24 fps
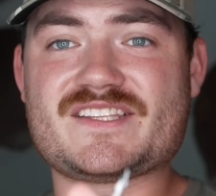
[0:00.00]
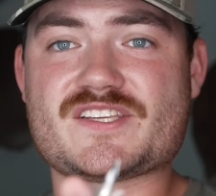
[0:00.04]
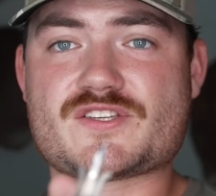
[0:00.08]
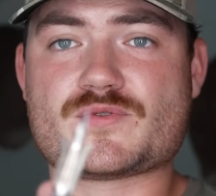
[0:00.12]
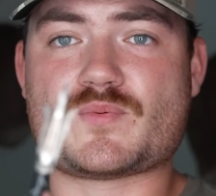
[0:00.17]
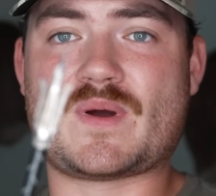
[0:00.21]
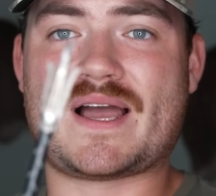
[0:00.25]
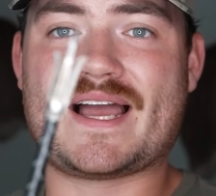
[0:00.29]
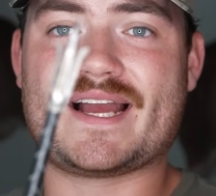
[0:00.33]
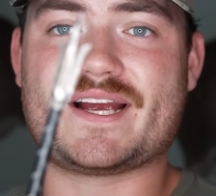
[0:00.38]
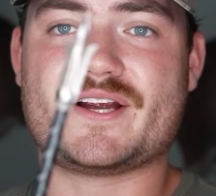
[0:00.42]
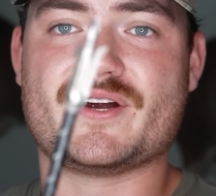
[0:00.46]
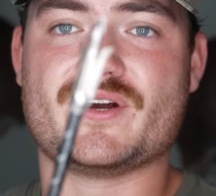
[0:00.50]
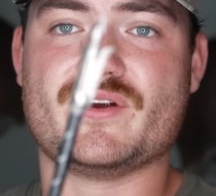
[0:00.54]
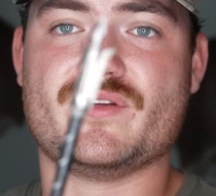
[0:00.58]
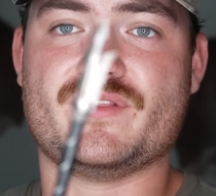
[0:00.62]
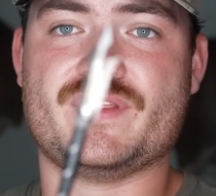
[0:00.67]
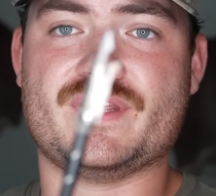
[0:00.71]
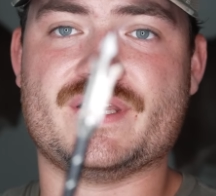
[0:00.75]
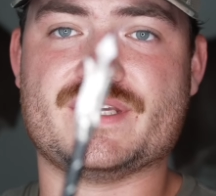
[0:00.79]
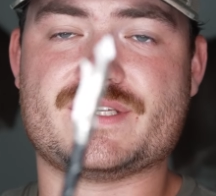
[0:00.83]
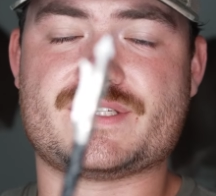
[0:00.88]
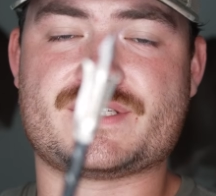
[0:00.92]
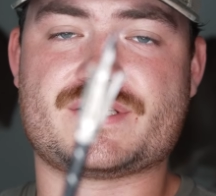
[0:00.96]
the Swhacker,
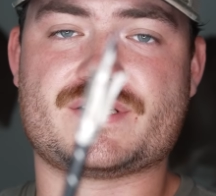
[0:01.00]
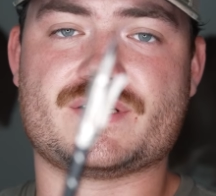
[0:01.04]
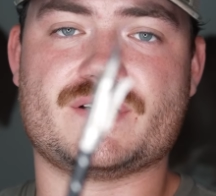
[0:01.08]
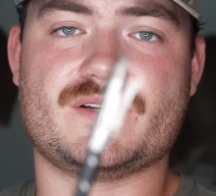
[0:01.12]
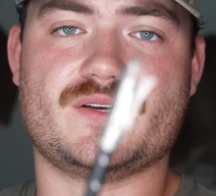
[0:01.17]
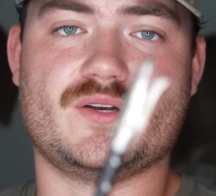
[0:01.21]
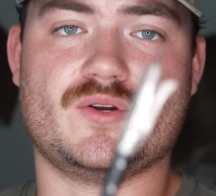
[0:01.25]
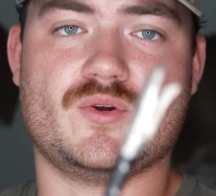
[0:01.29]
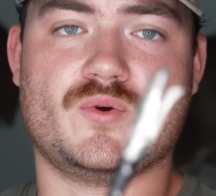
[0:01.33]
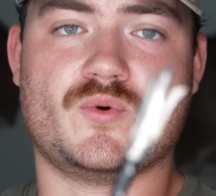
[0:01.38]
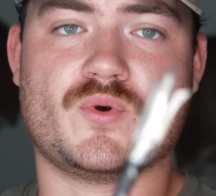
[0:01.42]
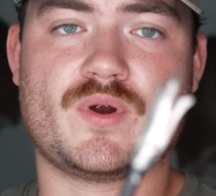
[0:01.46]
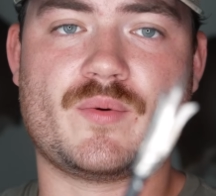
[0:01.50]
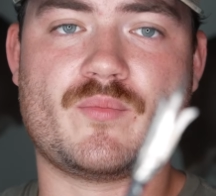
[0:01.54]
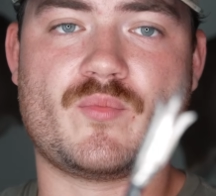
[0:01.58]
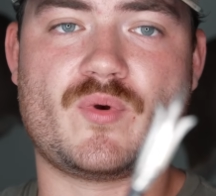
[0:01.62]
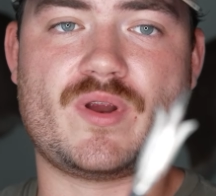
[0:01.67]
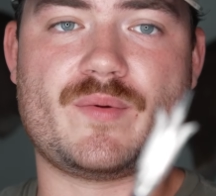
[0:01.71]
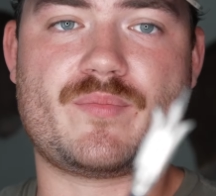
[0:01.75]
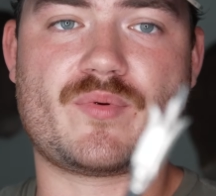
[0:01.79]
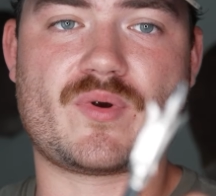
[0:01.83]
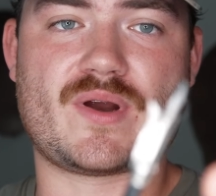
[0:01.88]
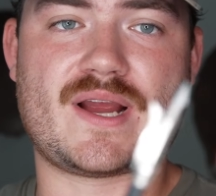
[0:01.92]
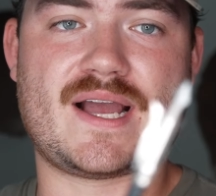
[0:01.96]
this Grim
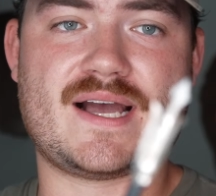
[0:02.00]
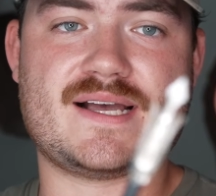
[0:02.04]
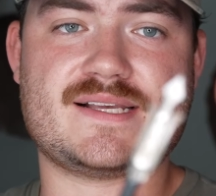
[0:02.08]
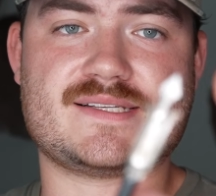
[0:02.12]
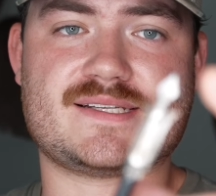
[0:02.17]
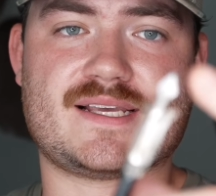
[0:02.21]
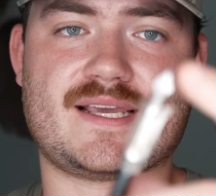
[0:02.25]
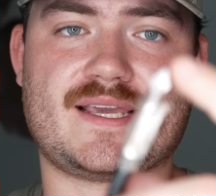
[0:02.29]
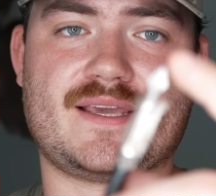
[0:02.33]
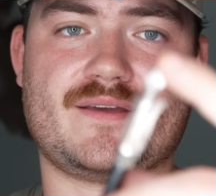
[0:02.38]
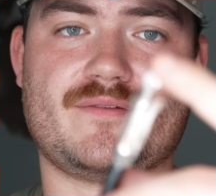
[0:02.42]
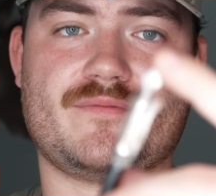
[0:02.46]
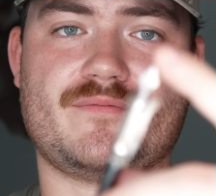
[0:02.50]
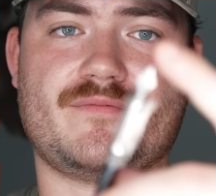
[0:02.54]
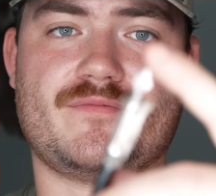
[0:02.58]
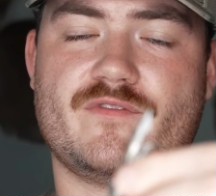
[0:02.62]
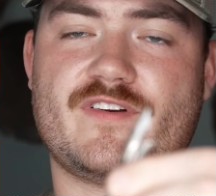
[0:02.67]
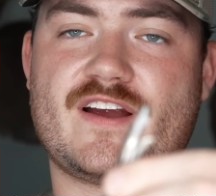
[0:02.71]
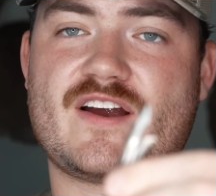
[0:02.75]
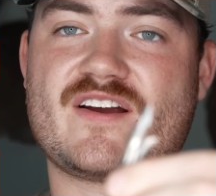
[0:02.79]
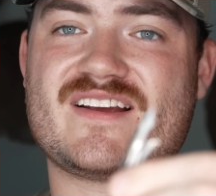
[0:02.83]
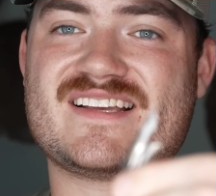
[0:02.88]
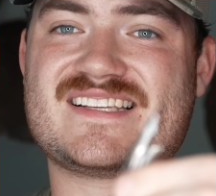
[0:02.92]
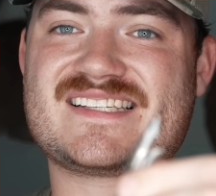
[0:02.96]
Reaper has a
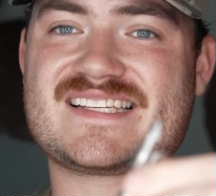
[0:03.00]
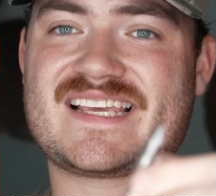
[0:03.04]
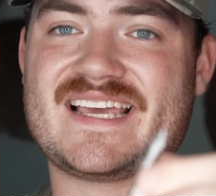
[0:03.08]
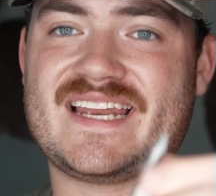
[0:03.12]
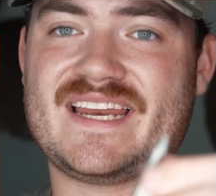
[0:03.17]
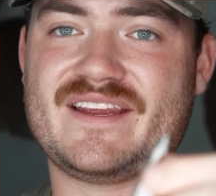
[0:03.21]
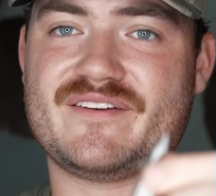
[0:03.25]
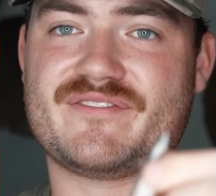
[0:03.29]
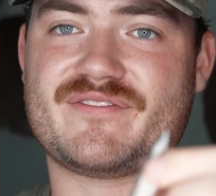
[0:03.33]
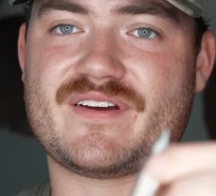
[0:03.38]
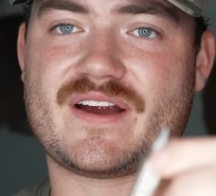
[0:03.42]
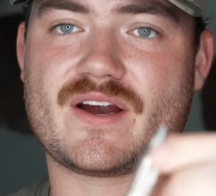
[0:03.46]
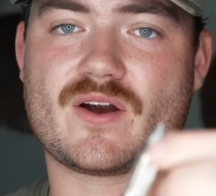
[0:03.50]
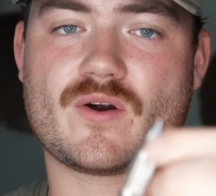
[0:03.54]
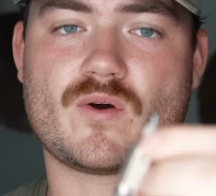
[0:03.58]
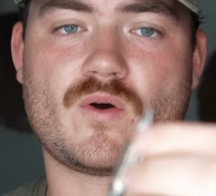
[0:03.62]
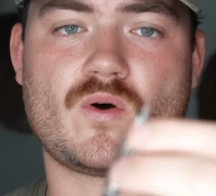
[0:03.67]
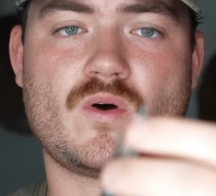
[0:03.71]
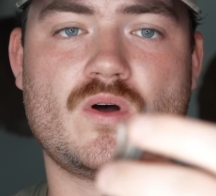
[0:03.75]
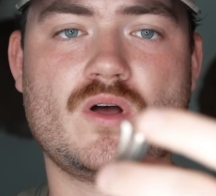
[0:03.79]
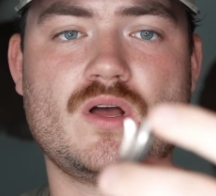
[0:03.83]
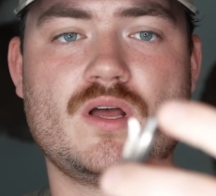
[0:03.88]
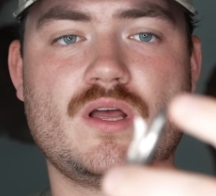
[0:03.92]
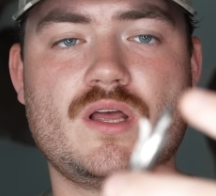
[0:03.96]
very skinny
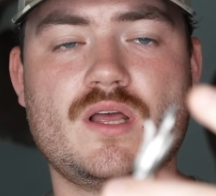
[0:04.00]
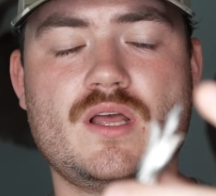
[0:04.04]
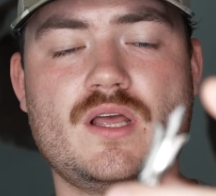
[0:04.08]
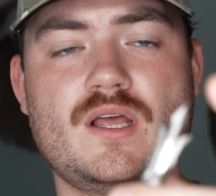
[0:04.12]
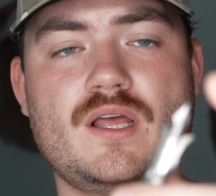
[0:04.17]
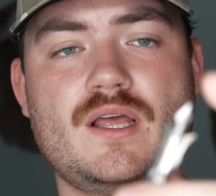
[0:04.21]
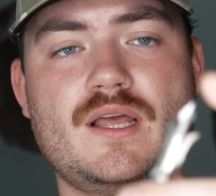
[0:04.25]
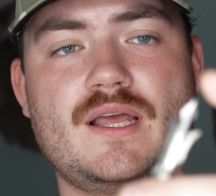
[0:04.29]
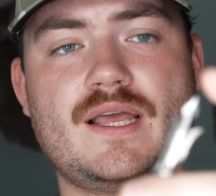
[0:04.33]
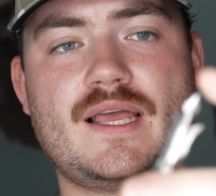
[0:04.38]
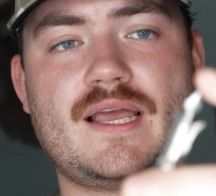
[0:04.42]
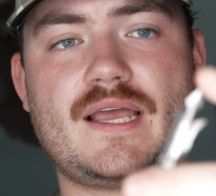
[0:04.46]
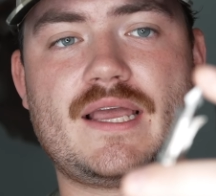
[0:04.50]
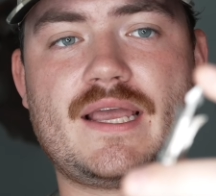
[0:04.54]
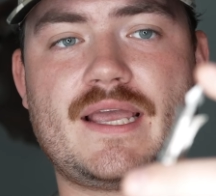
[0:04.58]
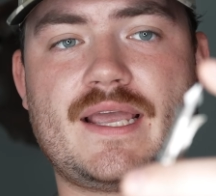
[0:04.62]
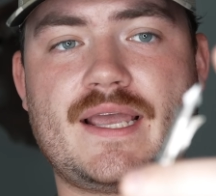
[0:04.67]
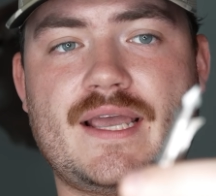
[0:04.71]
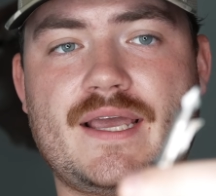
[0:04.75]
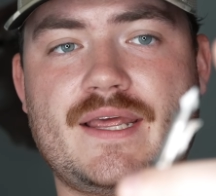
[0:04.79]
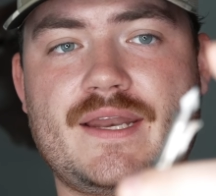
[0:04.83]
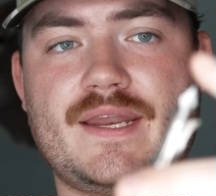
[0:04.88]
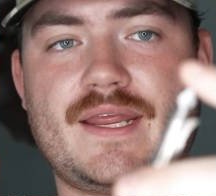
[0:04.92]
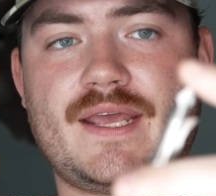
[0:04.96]
ferrule
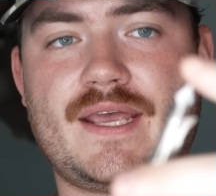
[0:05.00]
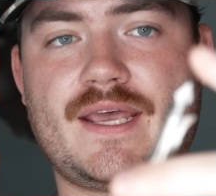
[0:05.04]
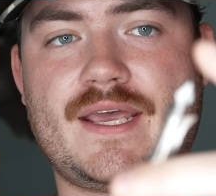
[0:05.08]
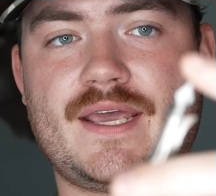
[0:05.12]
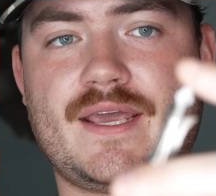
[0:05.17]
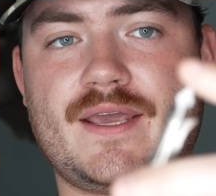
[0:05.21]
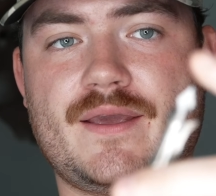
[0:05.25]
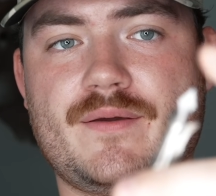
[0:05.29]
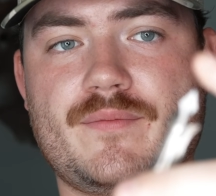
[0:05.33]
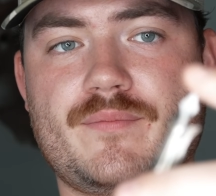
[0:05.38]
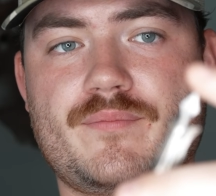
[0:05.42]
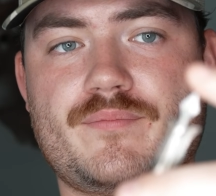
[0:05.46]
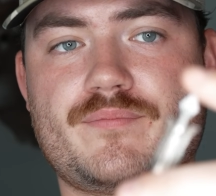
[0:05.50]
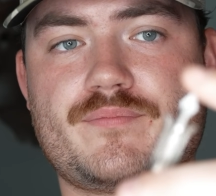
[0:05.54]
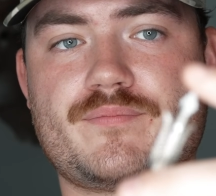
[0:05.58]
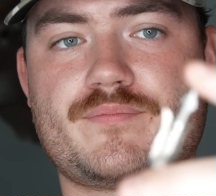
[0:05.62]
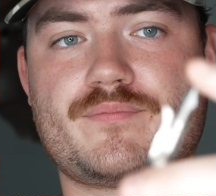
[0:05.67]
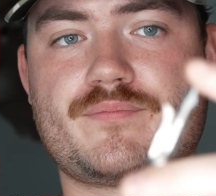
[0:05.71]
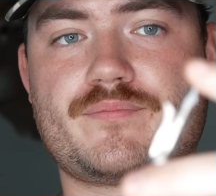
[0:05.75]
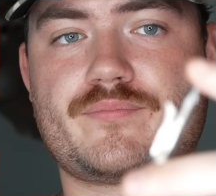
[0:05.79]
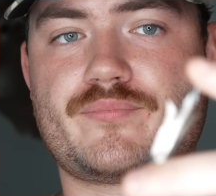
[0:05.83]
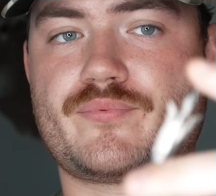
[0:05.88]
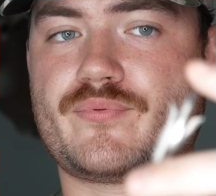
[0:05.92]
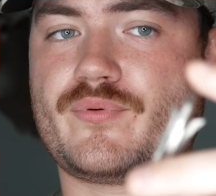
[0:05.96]
and a
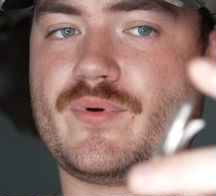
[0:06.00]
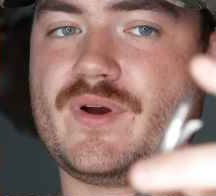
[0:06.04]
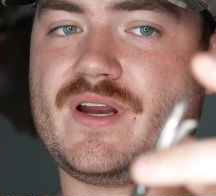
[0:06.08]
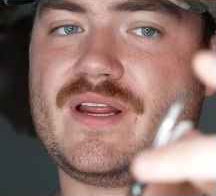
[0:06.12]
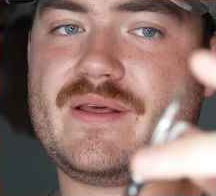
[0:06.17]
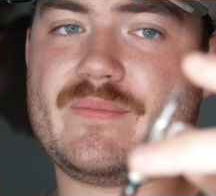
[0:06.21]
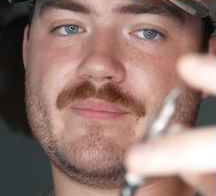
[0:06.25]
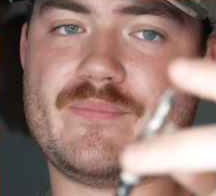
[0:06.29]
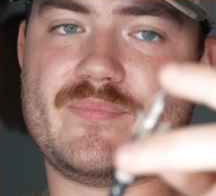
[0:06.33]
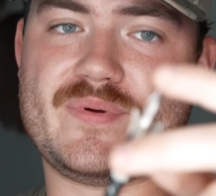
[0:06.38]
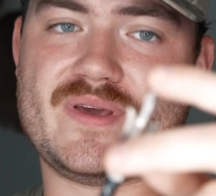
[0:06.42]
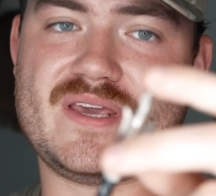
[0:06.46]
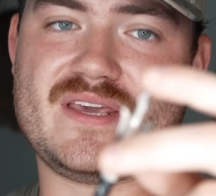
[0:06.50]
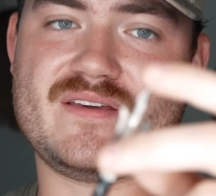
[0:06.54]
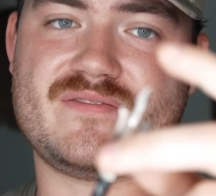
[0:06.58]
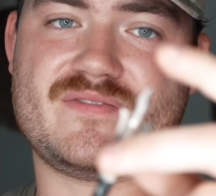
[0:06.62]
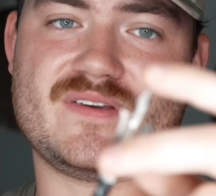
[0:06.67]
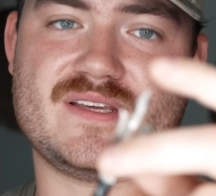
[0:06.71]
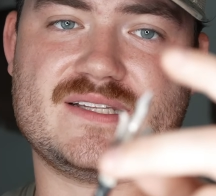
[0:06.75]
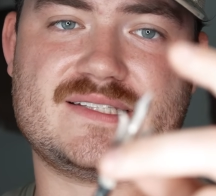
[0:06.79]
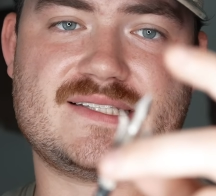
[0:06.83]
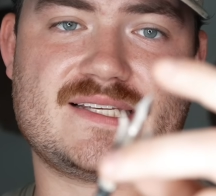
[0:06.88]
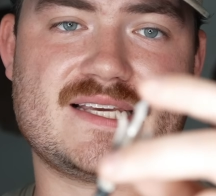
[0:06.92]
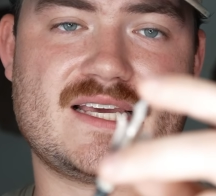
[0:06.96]
pretty
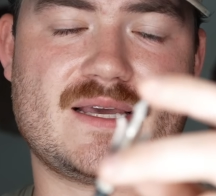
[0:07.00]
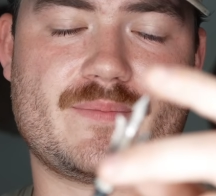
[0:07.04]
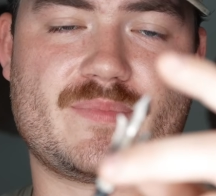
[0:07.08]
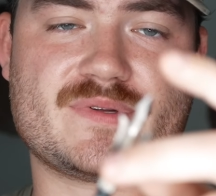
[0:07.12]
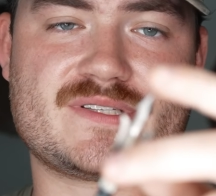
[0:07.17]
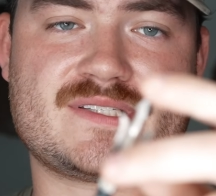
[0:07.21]
beefy tip.